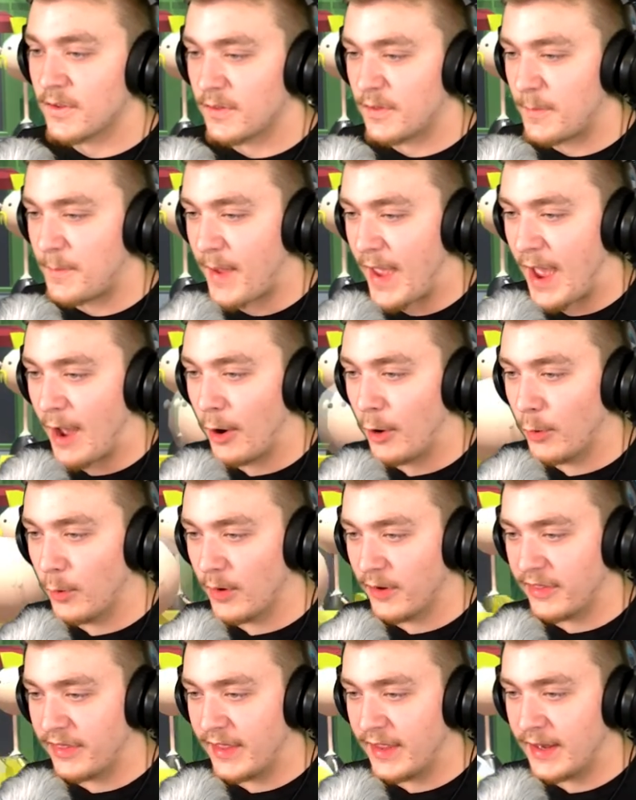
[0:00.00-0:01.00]
The power
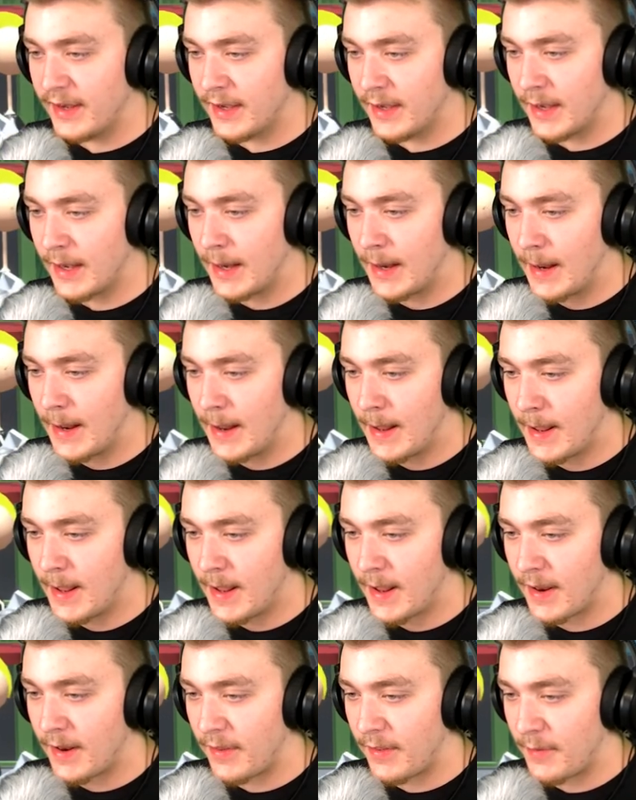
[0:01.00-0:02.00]
within.
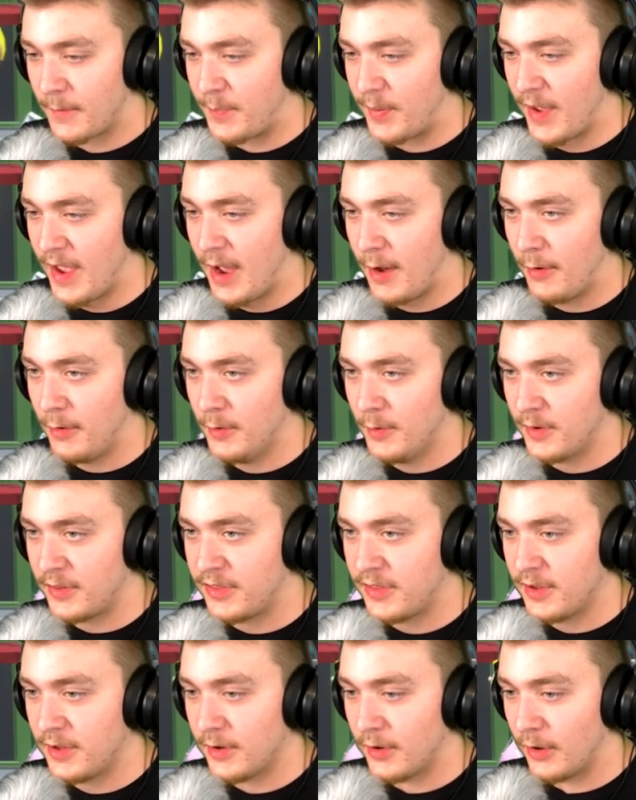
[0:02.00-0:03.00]
The power
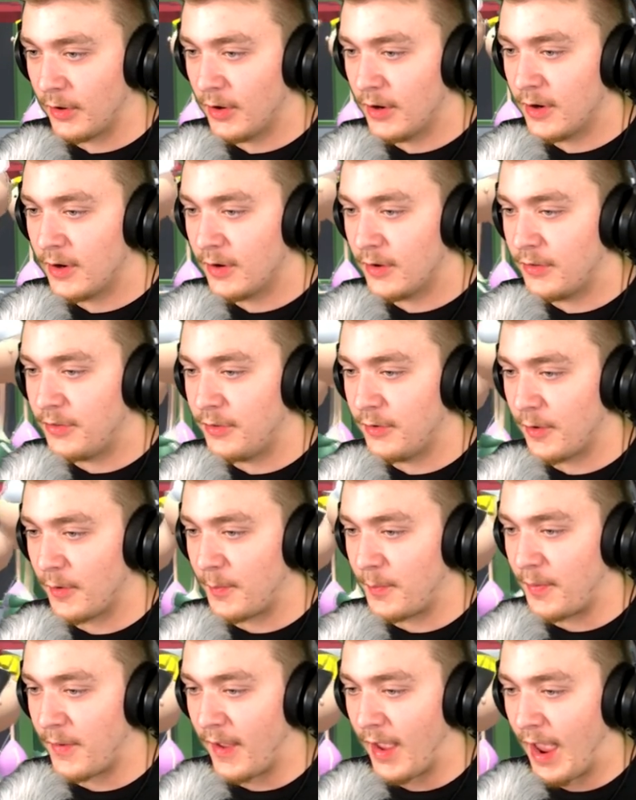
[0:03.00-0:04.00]
within! The
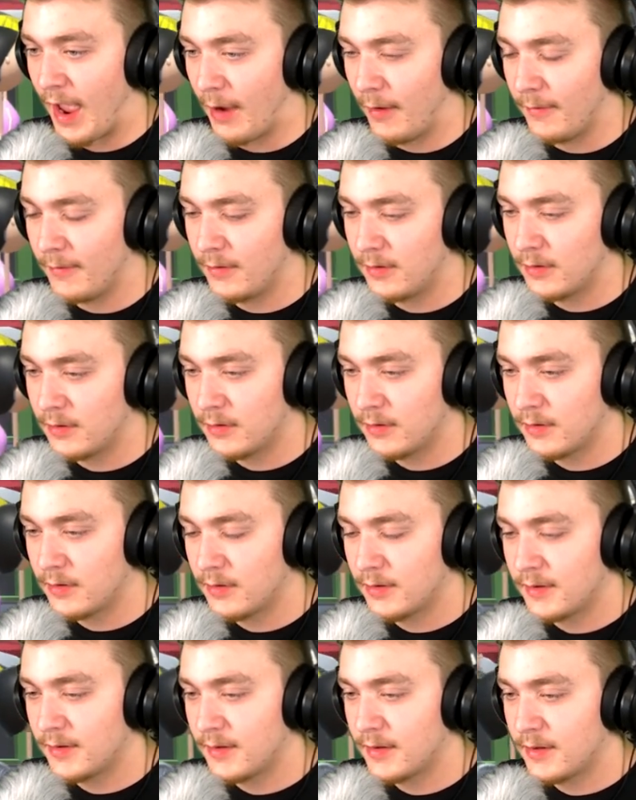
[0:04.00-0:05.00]
power.
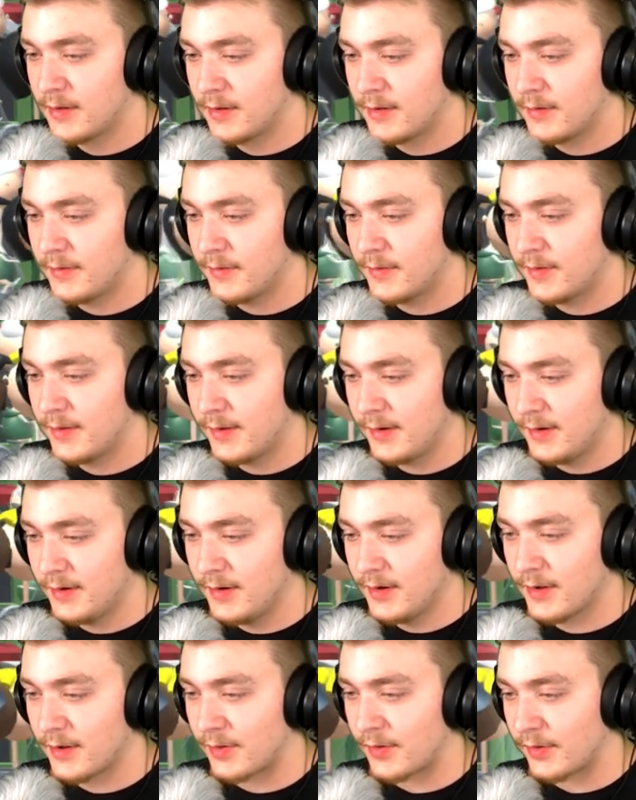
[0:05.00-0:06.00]

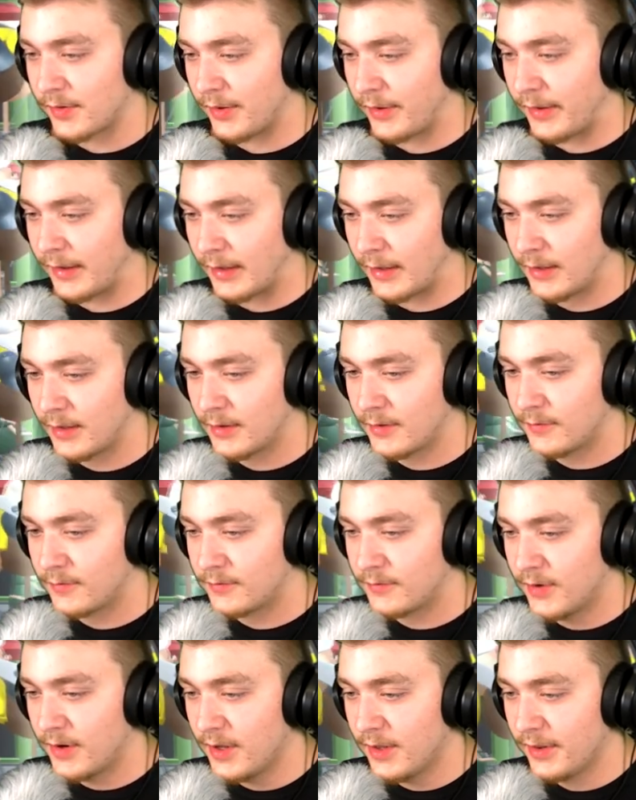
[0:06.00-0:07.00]
Seriously.
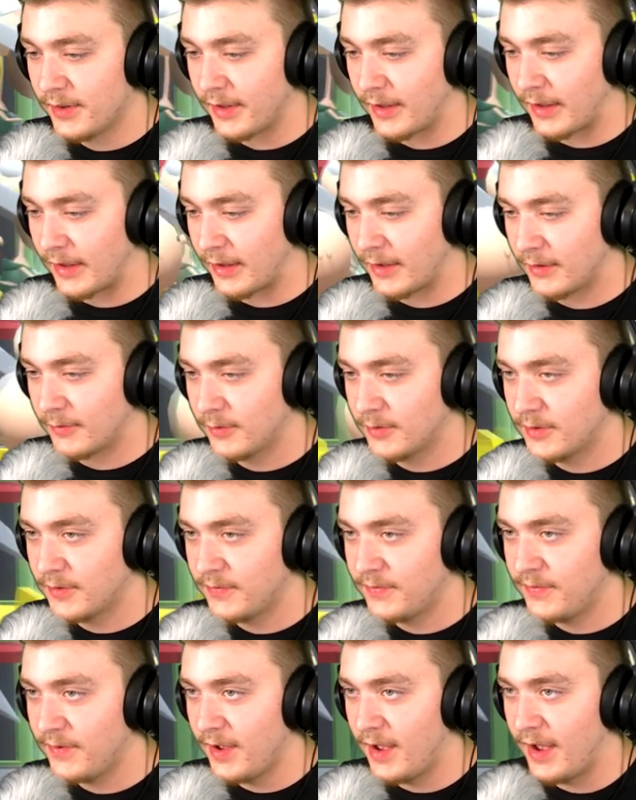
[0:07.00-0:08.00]
Really? What the
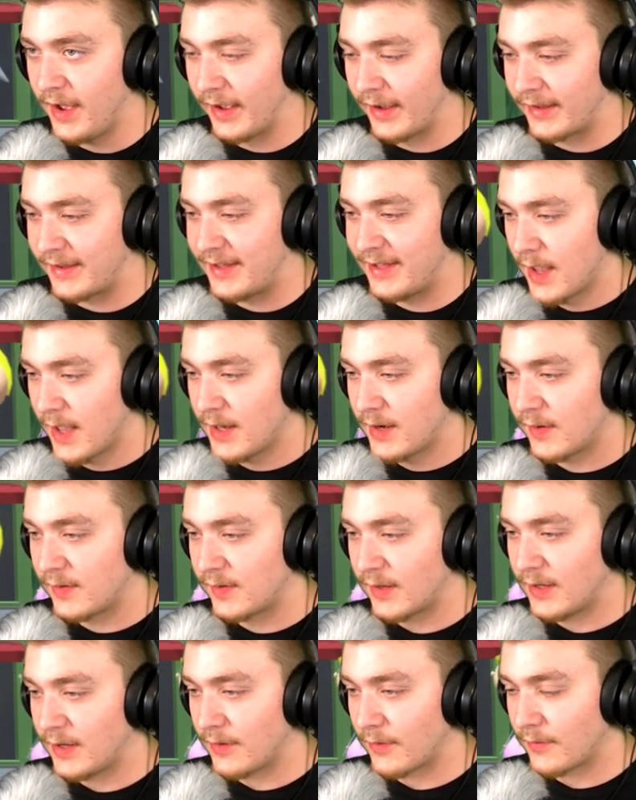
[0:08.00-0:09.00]
fuck? I gotta
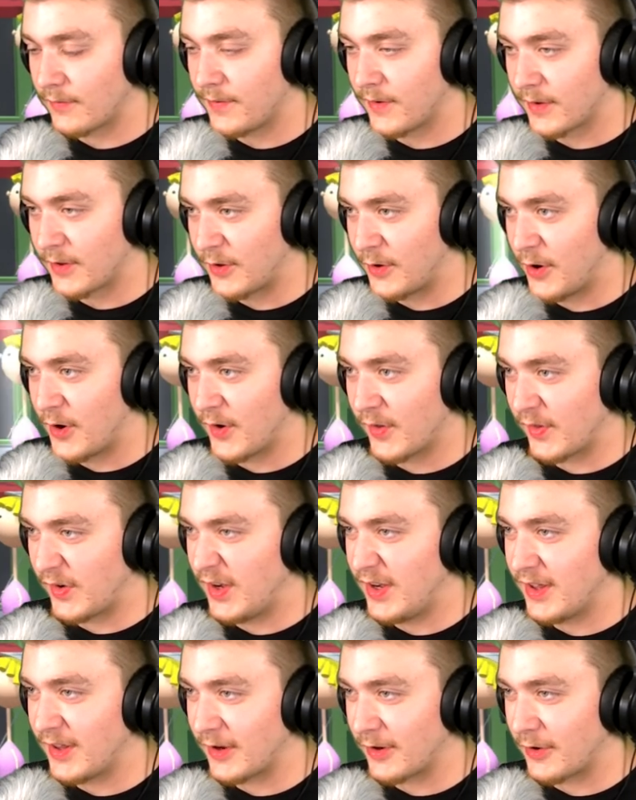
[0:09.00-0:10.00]
stay near the fucking cars. I need
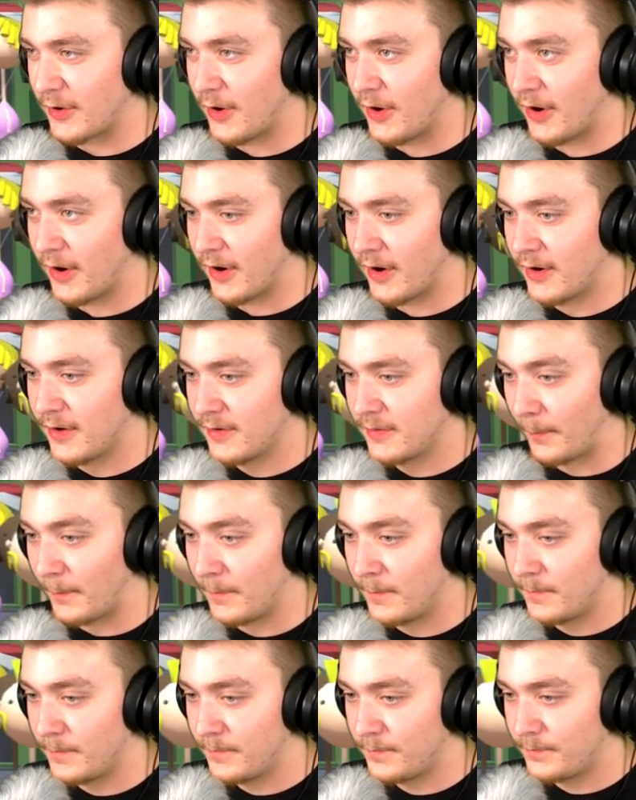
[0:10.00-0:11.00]
to get a car.
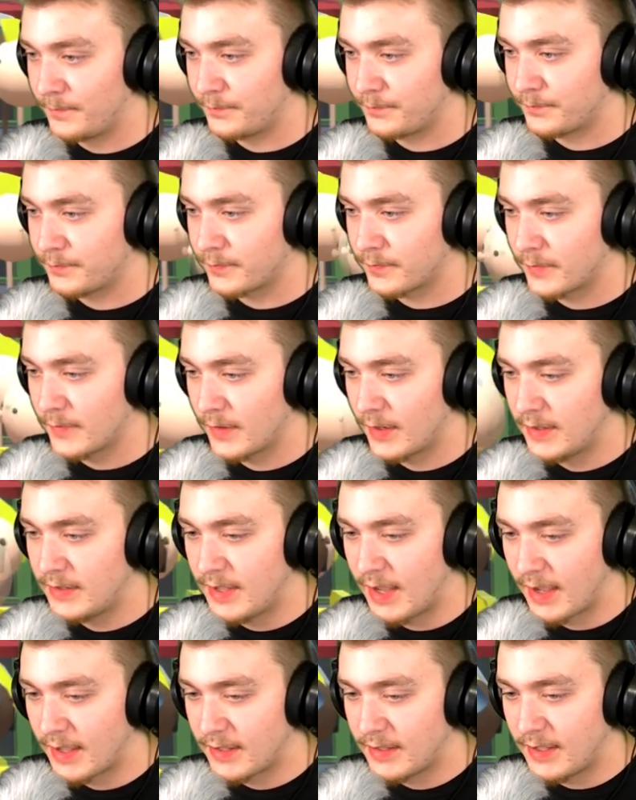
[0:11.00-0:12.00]

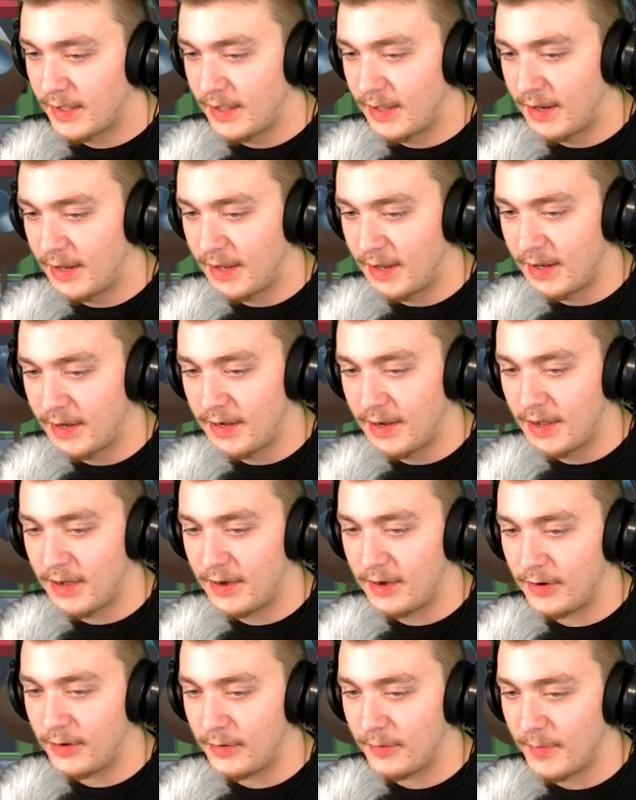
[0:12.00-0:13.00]
Yeah, yeah, yeah, yeah.
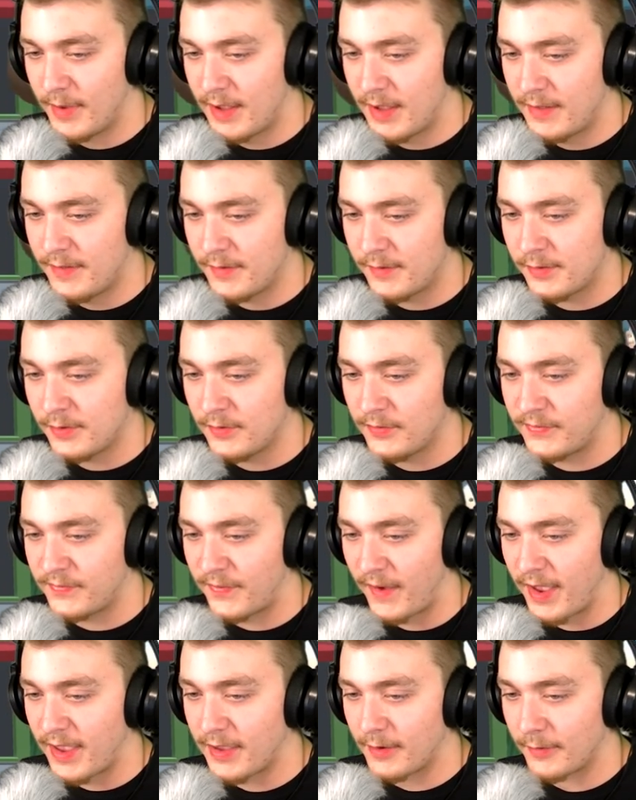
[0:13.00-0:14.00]
No, man, they're so
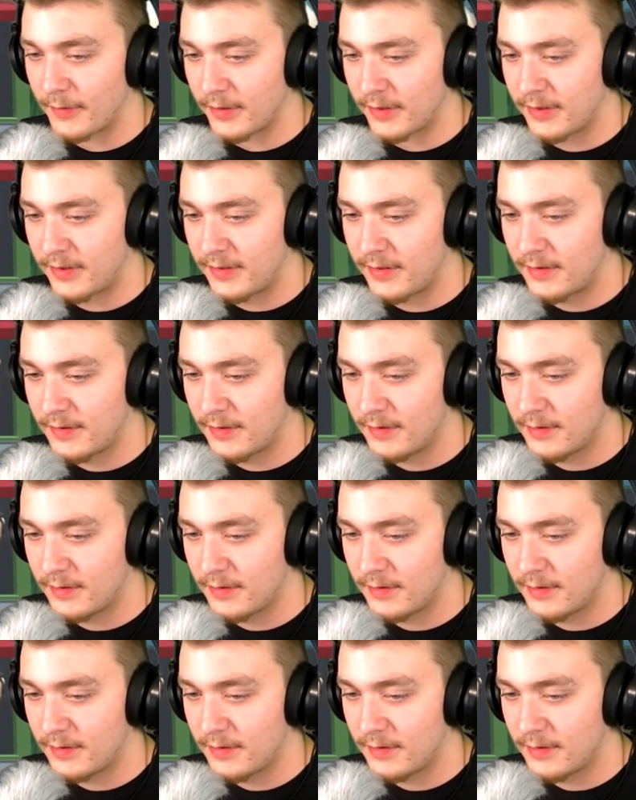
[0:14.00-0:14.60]
fast.